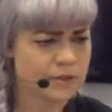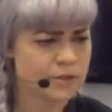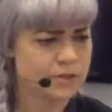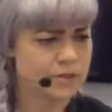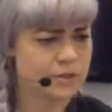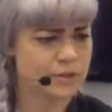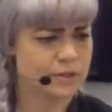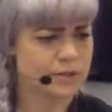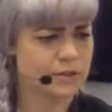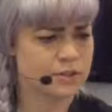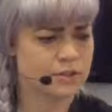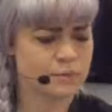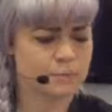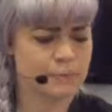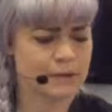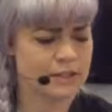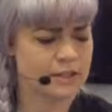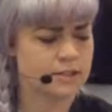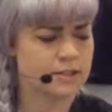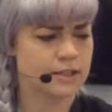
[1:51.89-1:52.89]
So, just some
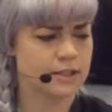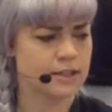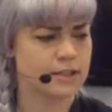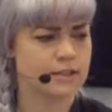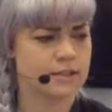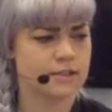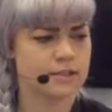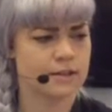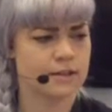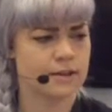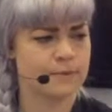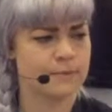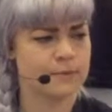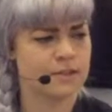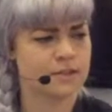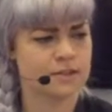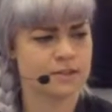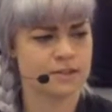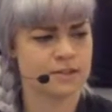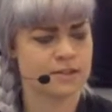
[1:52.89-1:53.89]
basics.
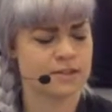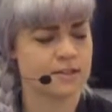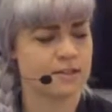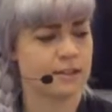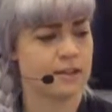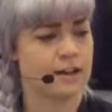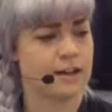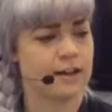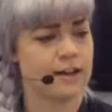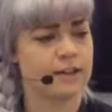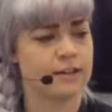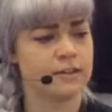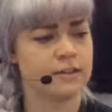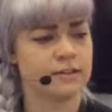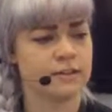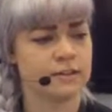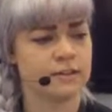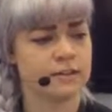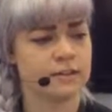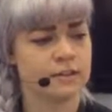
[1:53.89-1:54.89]
This is a slide.
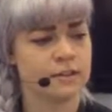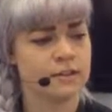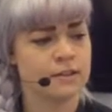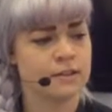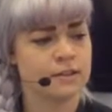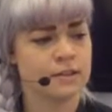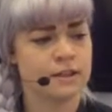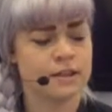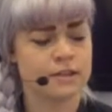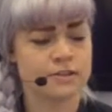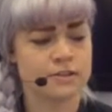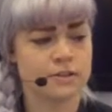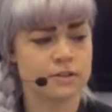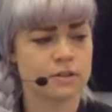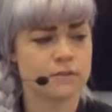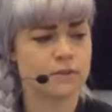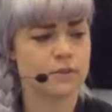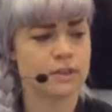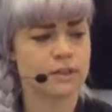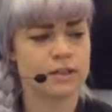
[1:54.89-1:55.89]
It is not
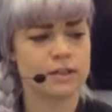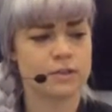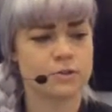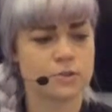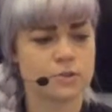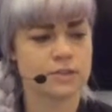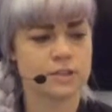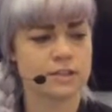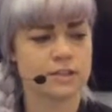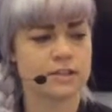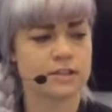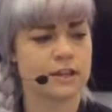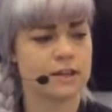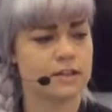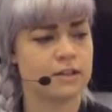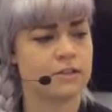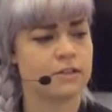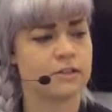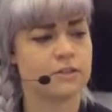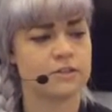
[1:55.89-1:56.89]
a very interesting
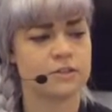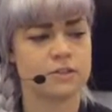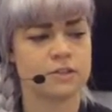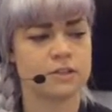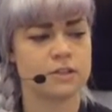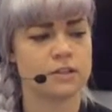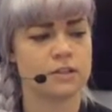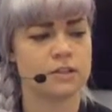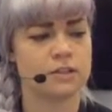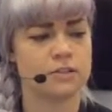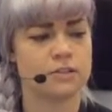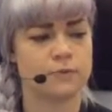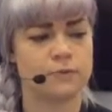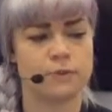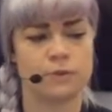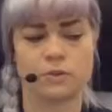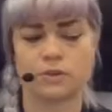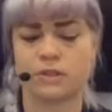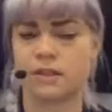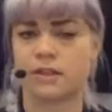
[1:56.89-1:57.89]
slide because it's just going to list a
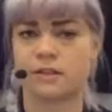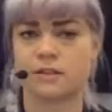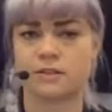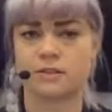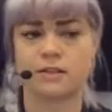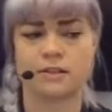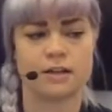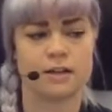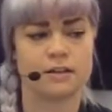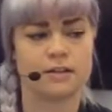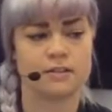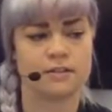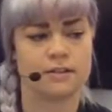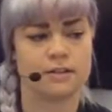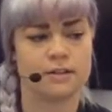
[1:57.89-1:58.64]
few things that